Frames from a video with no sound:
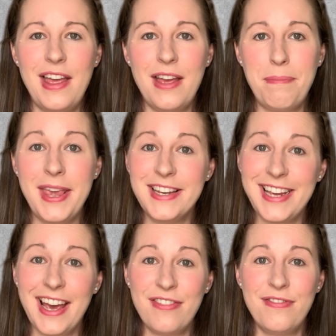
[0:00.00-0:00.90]

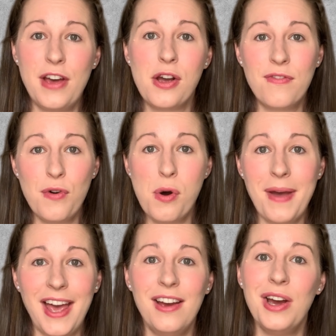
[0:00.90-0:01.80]
PDF
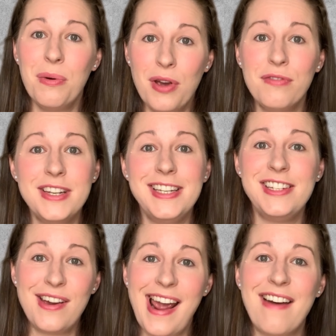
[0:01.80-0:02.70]
format, we obviously
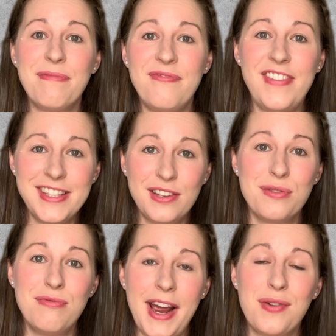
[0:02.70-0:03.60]
don't have physical
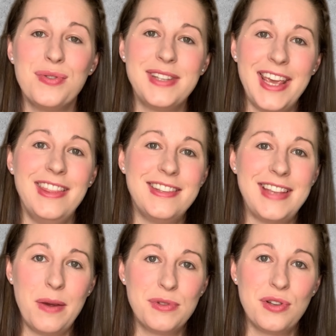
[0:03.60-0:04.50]
records in the
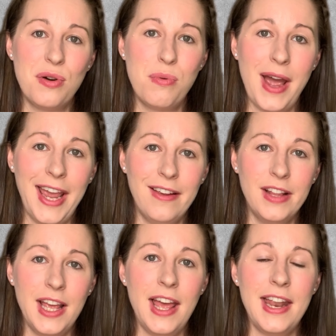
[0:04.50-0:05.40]
same sort of way.
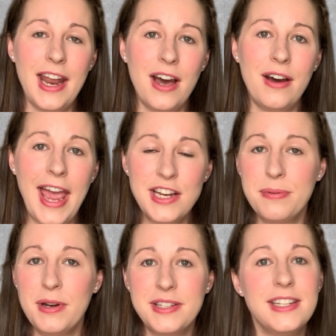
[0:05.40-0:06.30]
Now,
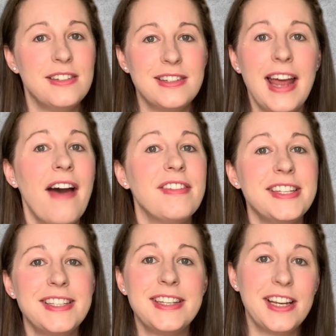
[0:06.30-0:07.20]
HMRC doesn't have a
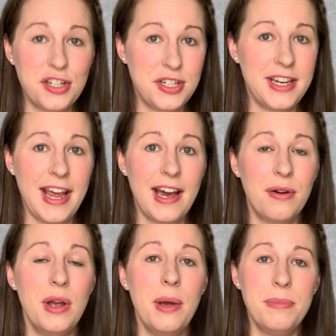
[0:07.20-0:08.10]
distinction now
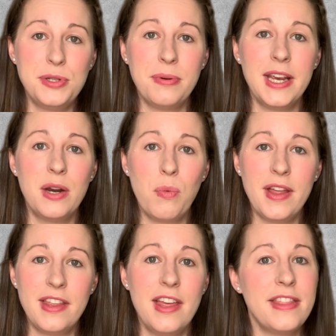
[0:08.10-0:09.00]
between
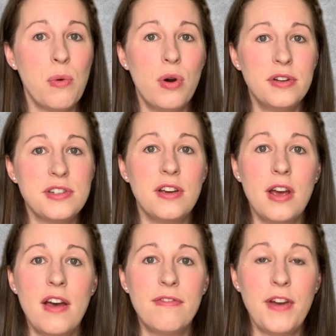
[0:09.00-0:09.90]
whether they want
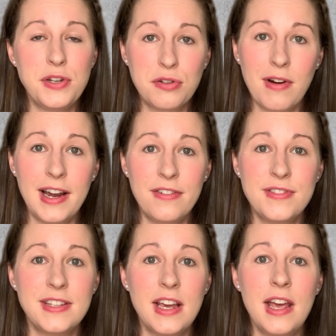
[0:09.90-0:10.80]
photographs,
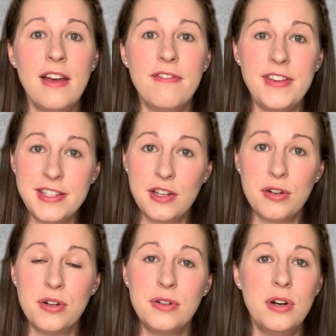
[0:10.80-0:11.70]

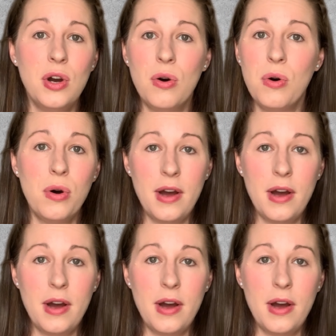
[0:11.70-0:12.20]
physical or